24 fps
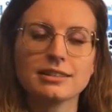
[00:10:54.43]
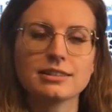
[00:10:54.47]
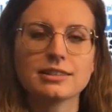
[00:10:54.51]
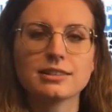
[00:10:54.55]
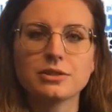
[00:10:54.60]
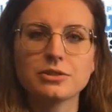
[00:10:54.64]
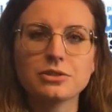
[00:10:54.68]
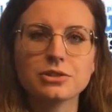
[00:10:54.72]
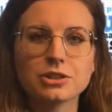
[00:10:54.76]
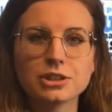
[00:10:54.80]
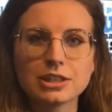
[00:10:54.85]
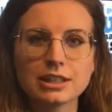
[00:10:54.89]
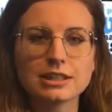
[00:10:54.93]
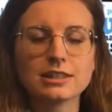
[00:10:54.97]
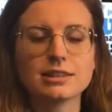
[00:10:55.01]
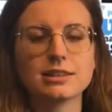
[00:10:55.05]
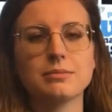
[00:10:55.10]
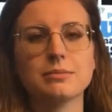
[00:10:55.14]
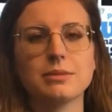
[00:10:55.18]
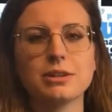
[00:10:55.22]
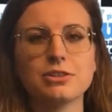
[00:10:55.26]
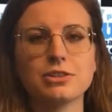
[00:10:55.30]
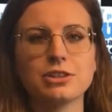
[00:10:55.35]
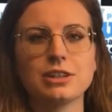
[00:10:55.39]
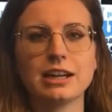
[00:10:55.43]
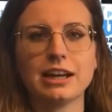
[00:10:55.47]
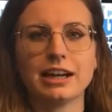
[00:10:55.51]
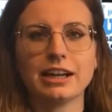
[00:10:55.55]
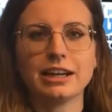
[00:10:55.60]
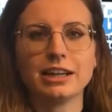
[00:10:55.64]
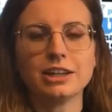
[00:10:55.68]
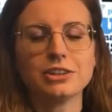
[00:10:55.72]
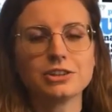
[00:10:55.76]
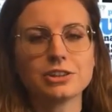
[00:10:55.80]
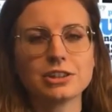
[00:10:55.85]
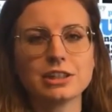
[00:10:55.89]
So she's a
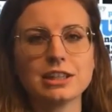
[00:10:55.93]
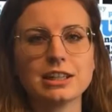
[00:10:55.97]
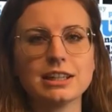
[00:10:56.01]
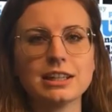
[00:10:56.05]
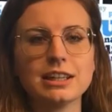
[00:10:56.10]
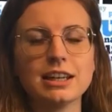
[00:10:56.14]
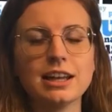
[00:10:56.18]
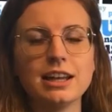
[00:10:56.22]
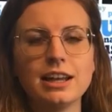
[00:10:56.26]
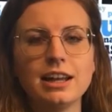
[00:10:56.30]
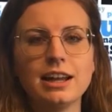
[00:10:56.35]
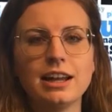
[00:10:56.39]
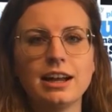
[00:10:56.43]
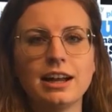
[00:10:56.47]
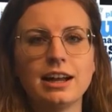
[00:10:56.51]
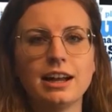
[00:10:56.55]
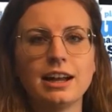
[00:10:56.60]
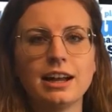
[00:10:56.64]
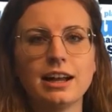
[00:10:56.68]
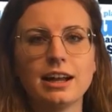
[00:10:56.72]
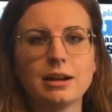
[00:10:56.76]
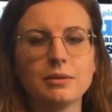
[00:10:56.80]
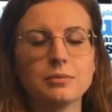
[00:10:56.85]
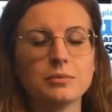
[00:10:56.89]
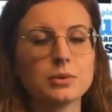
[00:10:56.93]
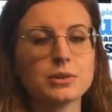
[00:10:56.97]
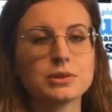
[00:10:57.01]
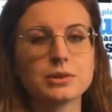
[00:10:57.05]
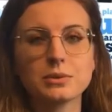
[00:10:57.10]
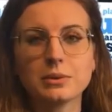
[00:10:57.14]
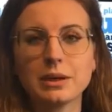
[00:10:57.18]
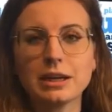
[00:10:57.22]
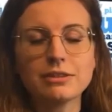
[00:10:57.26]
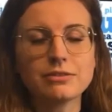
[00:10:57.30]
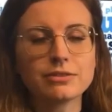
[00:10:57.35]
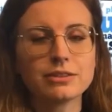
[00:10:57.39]
missionary. She um, was
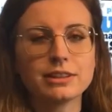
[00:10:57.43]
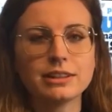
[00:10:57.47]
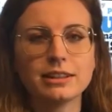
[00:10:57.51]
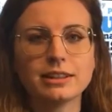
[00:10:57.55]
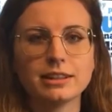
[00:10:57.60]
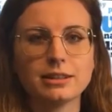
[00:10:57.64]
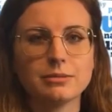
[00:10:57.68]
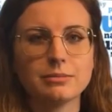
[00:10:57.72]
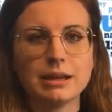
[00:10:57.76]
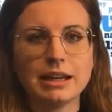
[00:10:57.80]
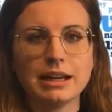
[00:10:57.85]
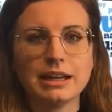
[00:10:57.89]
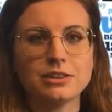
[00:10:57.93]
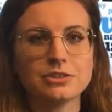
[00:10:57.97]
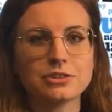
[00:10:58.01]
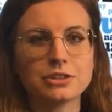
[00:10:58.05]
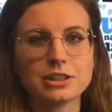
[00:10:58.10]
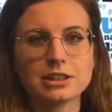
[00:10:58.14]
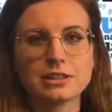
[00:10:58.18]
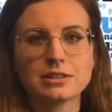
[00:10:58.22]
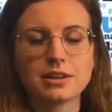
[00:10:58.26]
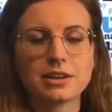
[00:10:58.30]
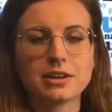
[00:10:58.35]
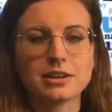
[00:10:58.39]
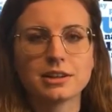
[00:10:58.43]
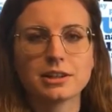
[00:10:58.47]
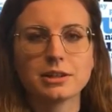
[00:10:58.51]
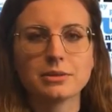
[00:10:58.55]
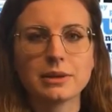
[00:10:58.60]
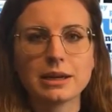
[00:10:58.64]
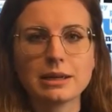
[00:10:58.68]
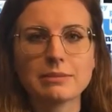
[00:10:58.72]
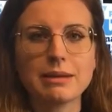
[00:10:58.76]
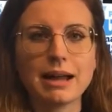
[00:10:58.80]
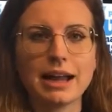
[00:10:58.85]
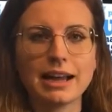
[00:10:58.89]
away for a little bit and she's on her
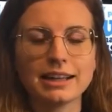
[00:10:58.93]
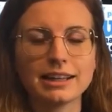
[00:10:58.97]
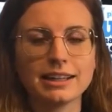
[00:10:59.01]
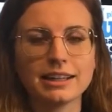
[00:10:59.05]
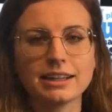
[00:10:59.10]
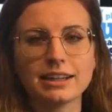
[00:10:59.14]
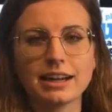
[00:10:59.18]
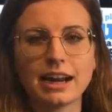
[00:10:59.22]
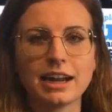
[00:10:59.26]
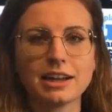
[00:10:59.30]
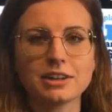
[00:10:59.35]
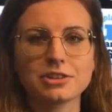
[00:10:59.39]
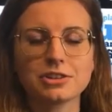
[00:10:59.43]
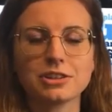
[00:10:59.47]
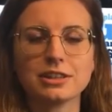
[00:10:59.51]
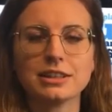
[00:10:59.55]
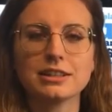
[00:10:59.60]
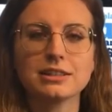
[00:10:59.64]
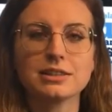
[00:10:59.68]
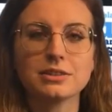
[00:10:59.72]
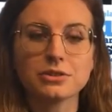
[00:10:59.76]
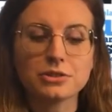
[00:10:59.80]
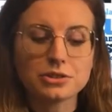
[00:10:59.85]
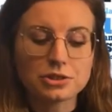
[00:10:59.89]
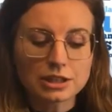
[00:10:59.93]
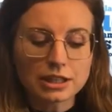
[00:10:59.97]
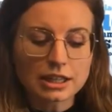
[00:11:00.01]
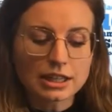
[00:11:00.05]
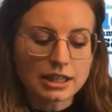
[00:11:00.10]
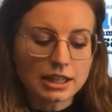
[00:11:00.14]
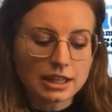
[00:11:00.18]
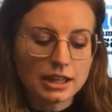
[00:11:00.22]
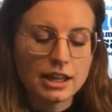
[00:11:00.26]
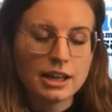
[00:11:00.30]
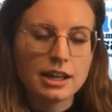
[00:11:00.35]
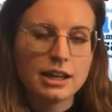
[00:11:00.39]
way back here actually. So
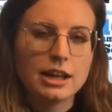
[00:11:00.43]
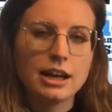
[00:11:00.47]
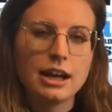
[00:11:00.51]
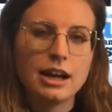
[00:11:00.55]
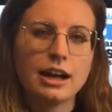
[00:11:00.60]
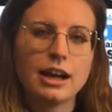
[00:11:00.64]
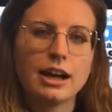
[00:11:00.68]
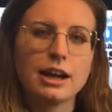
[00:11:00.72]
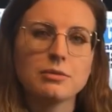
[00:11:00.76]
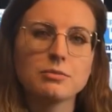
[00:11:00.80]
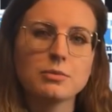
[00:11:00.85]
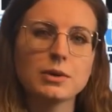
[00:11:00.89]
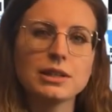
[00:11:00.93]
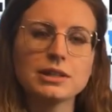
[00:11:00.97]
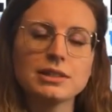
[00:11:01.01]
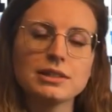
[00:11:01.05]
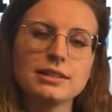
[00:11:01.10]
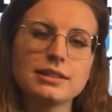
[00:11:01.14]
she um, went to